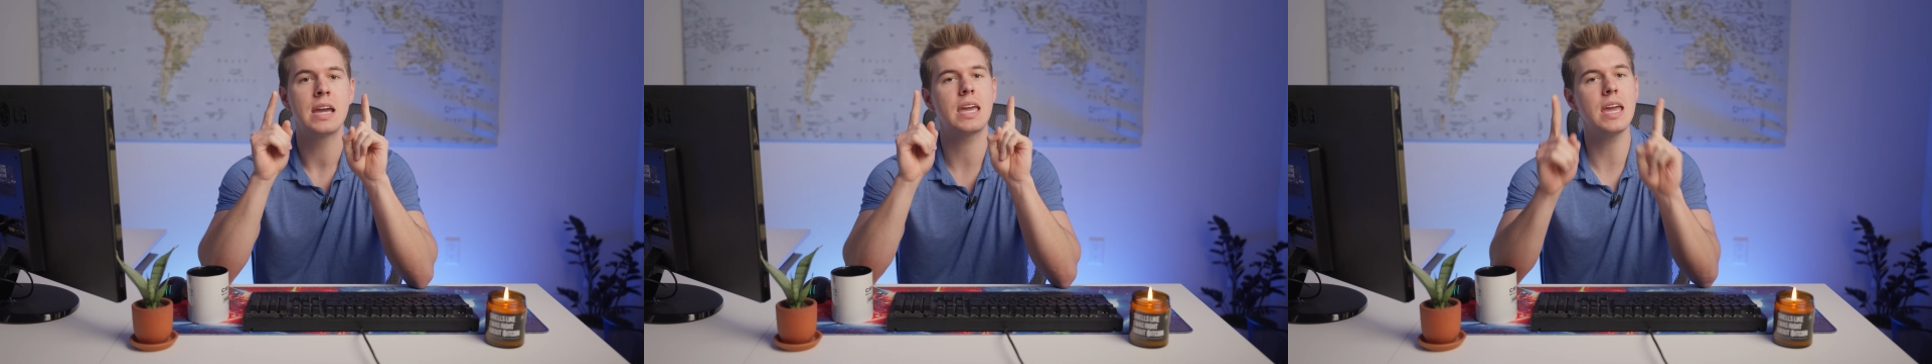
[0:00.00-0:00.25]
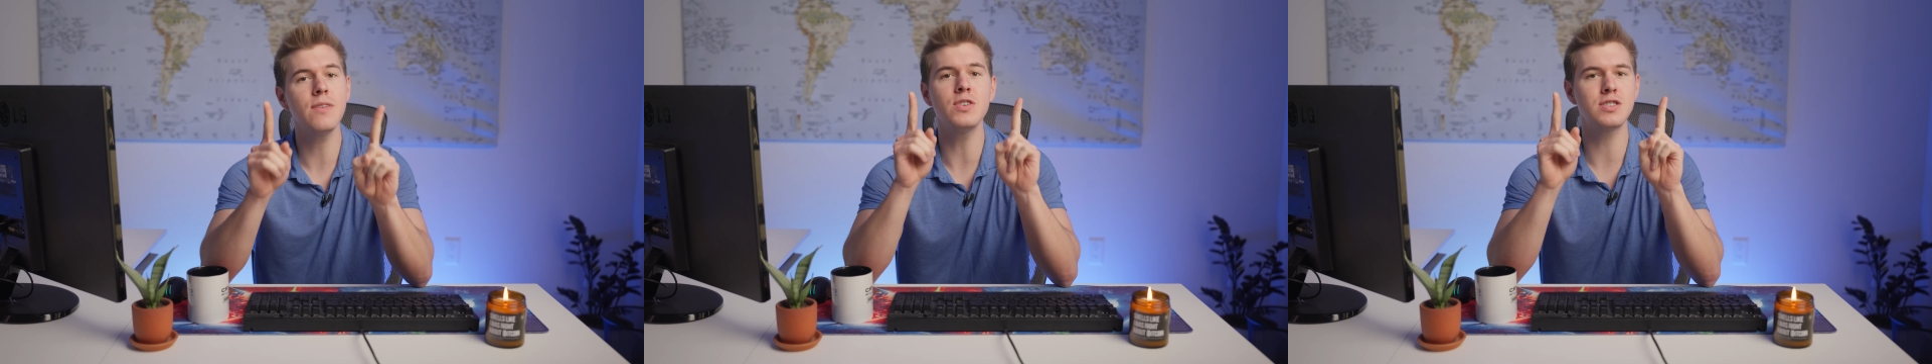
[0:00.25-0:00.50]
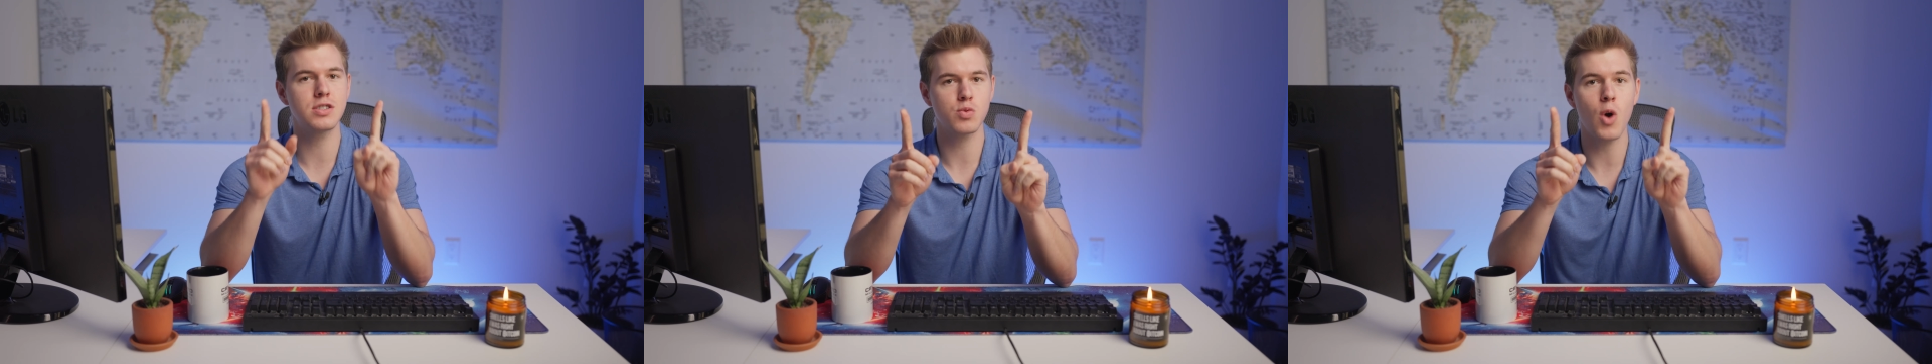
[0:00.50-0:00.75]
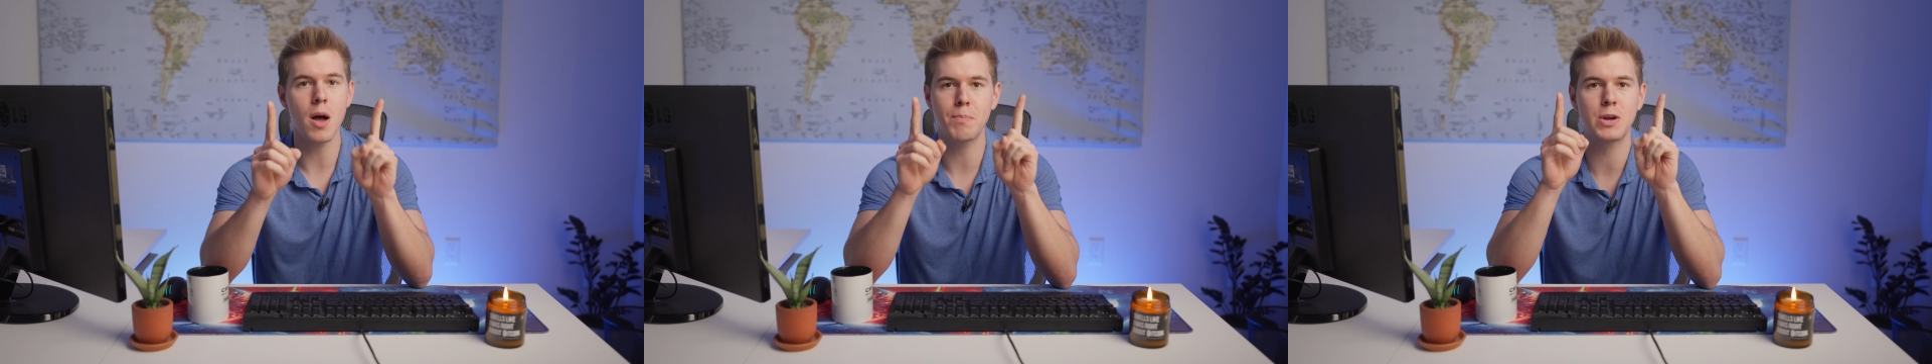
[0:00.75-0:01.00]
even
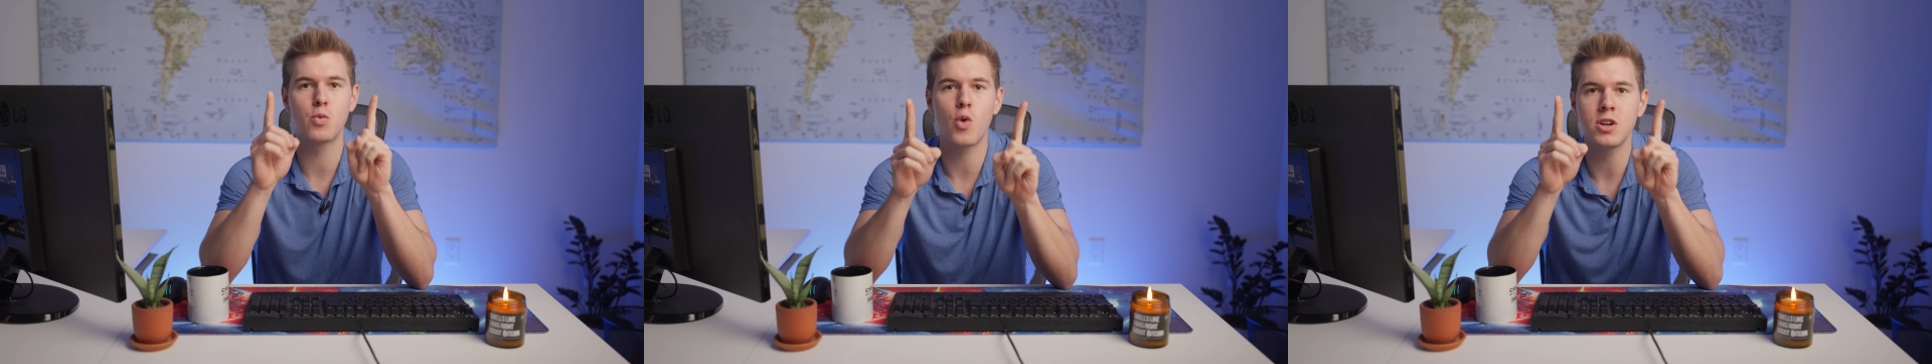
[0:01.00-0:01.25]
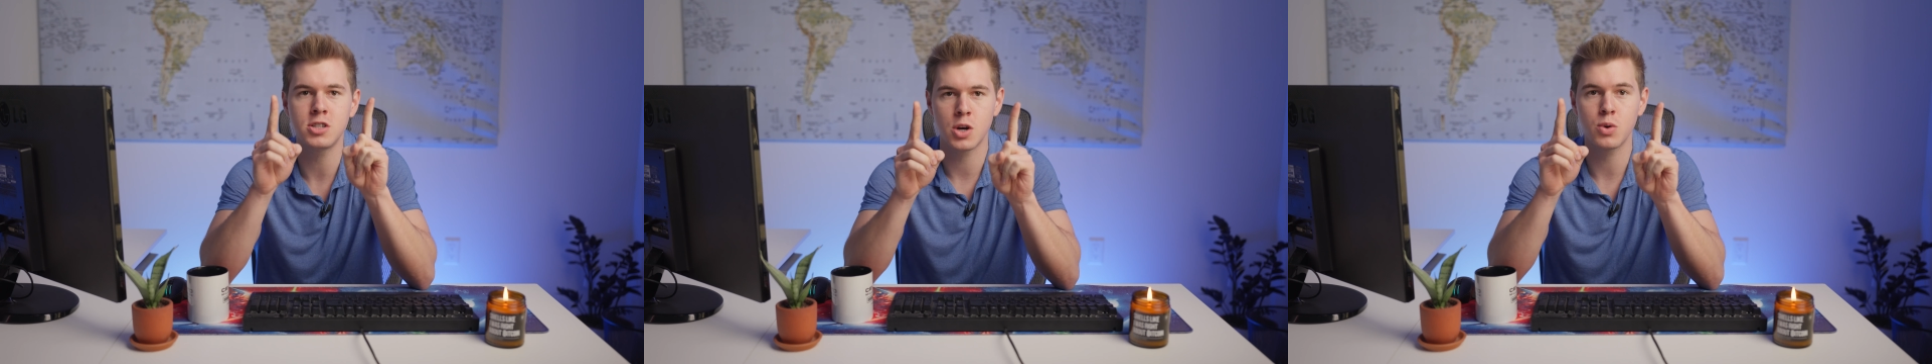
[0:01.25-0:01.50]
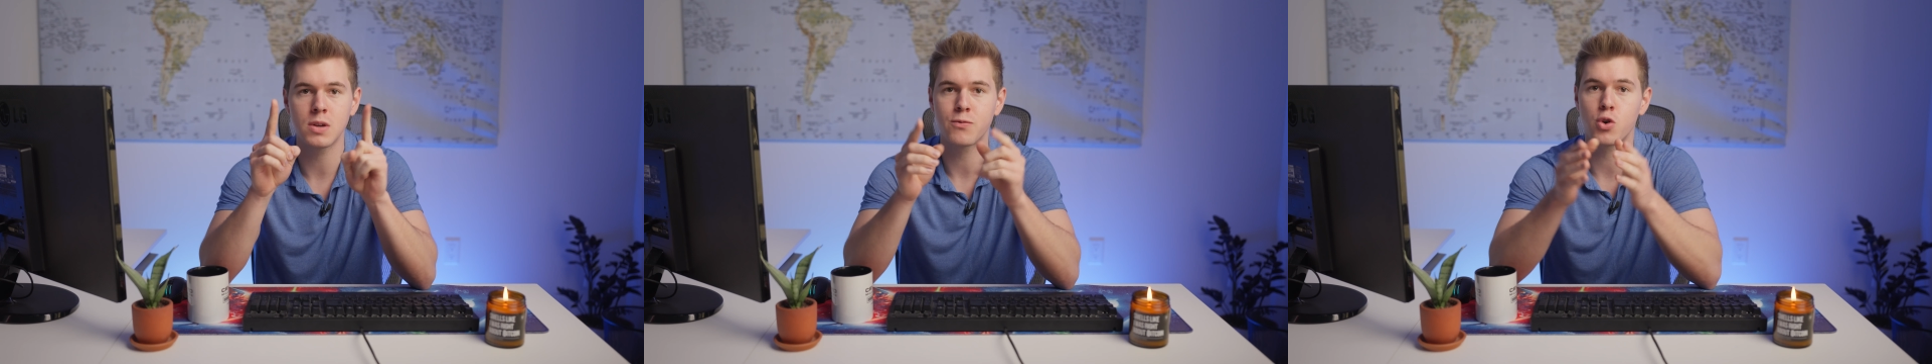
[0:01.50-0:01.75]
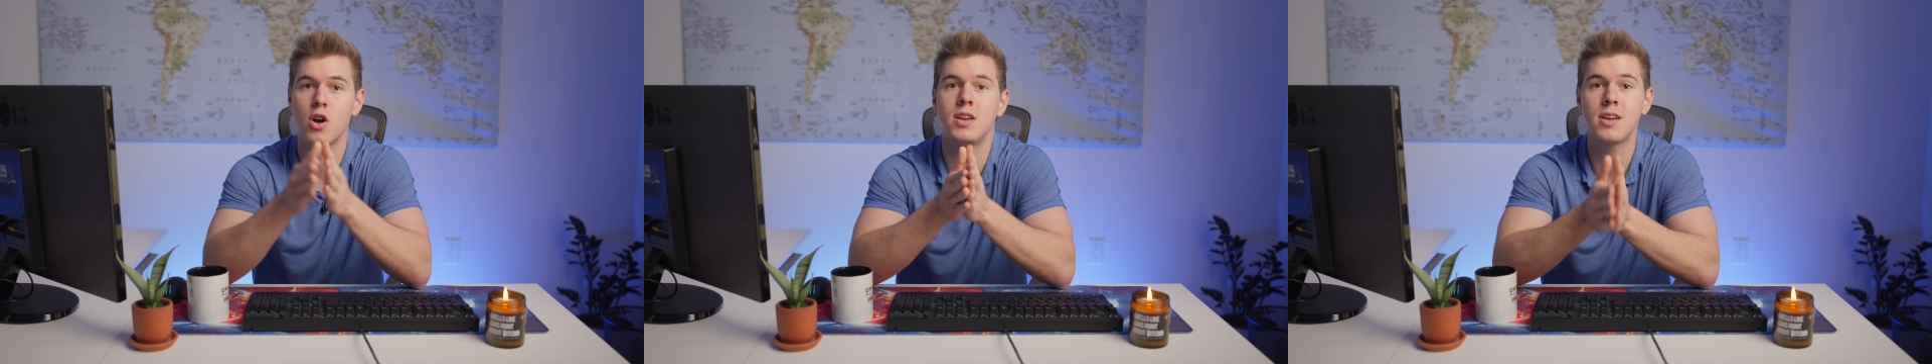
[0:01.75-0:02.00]
swapping one token
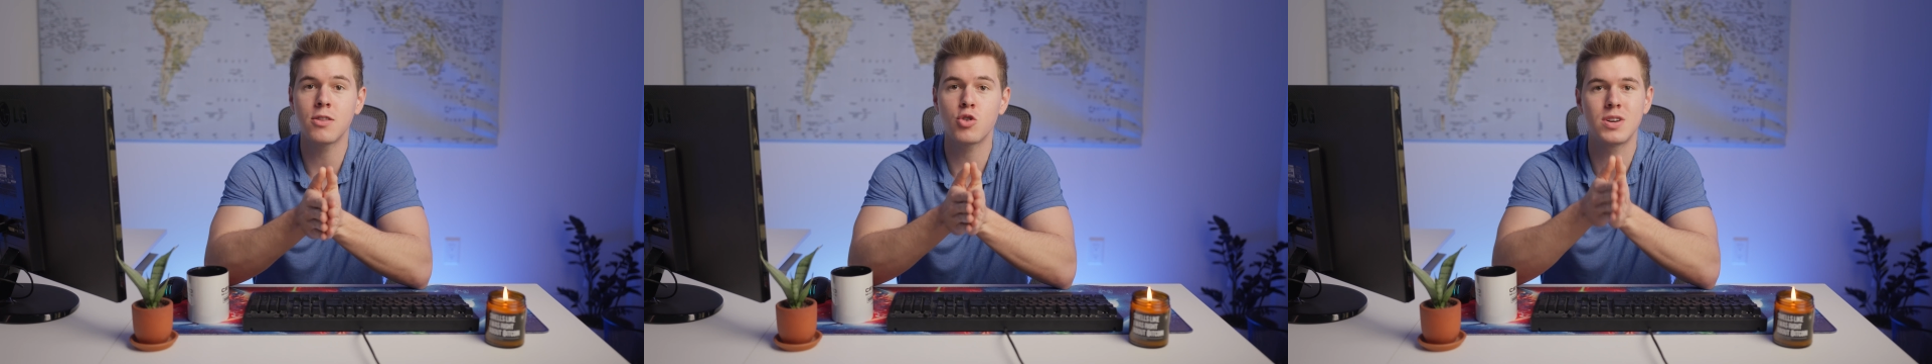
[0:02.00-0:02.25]
for another